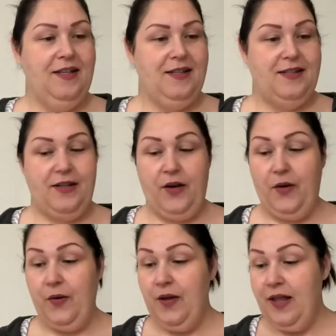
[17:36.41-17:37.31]

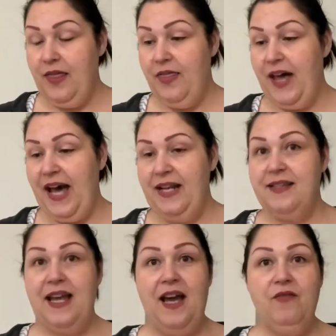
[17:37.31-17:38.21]
So that
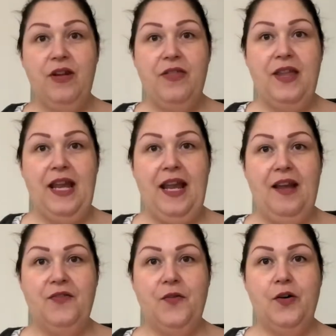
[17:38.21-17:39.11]
is
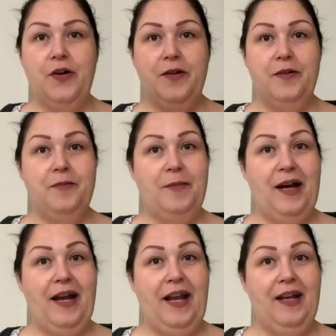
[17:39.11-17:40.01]
everything for
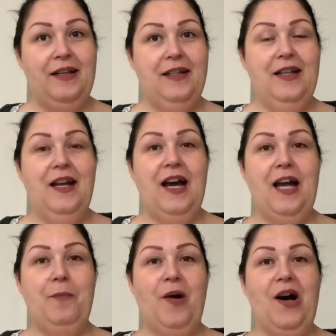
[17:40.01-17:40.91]
my
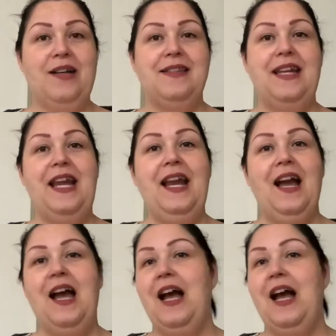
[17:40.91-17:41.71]
unboxing.